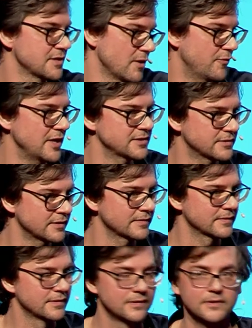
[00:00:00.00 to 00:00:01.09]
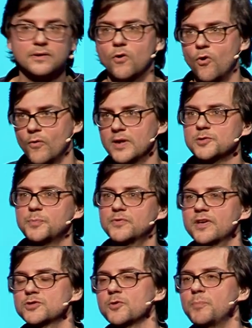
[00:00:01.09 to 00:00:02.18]
an investor or as a
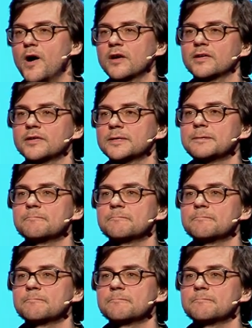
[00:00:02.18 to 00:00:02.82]
potential partner,